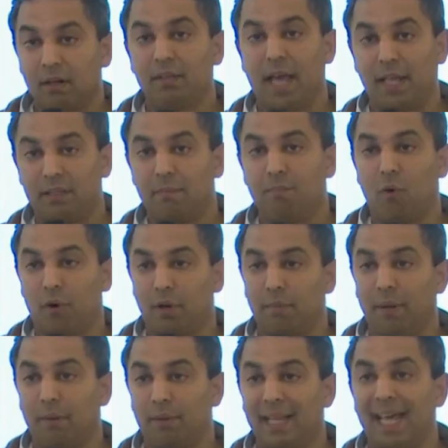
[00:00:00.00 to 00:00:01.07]
That's important
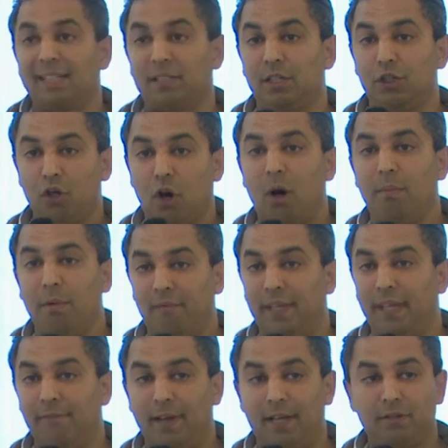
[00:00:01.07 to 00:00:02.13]
to be able to, that's the job of
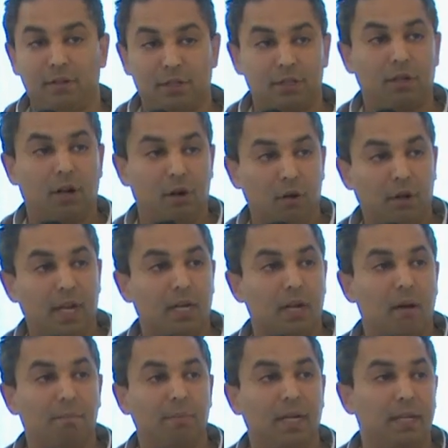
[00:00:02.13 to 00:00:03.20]
the investors, to look at
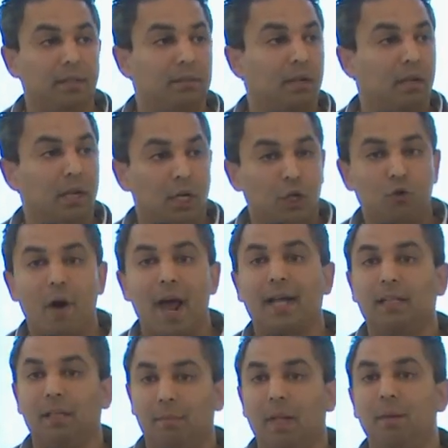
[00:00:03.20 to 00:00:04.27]
companies,
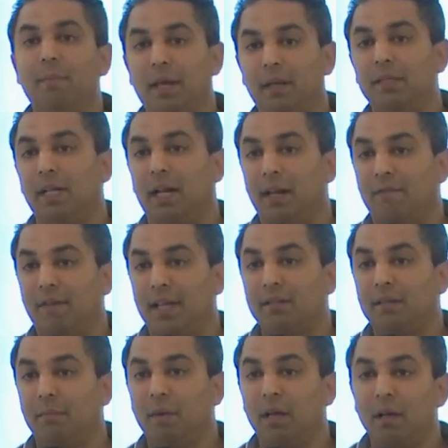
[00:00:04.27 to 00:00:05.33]
track them, and basically
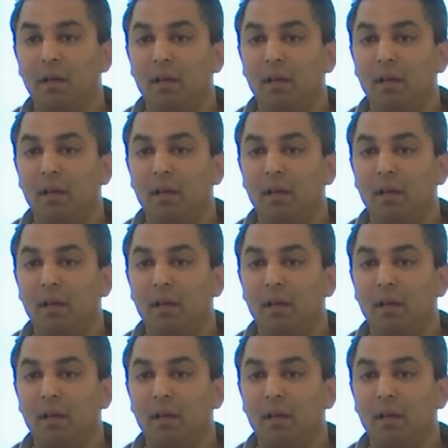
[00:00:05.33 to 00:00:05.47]
invest them.